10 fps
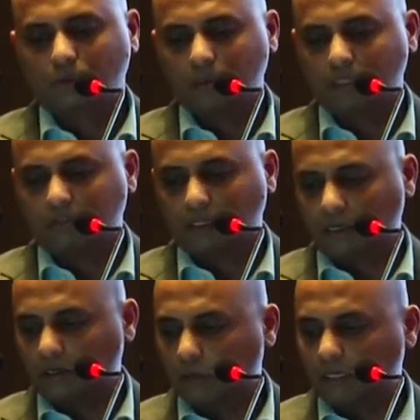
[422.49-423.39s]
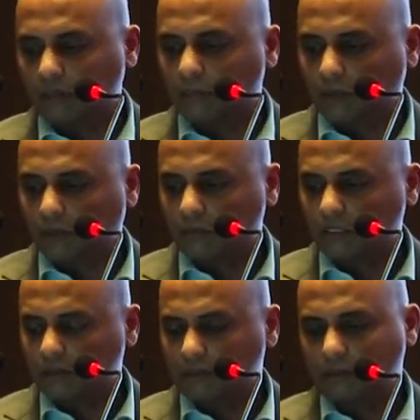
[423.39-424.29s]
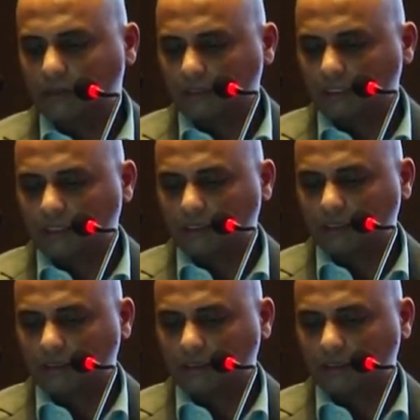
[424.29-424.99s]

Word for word: looks after our O&M requirements, and